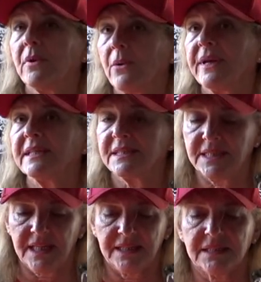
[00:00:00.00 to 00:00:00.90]
growing
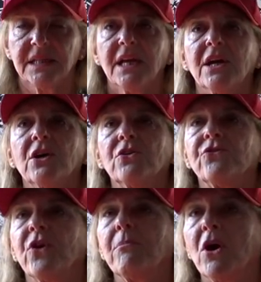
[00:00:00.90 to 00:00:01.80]
seeds
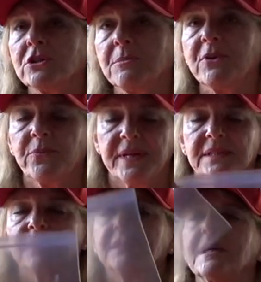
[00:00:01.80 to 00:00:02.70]
for multiple
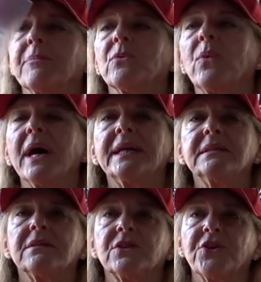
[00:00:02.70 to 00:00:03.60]
reasons. Number one,
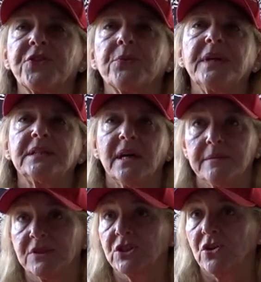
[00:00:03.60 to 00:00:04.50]
they're three times the